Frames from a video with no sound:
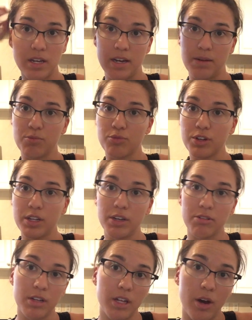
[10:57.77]
and I'm
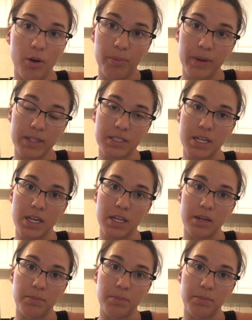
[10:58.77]
really hoping to hit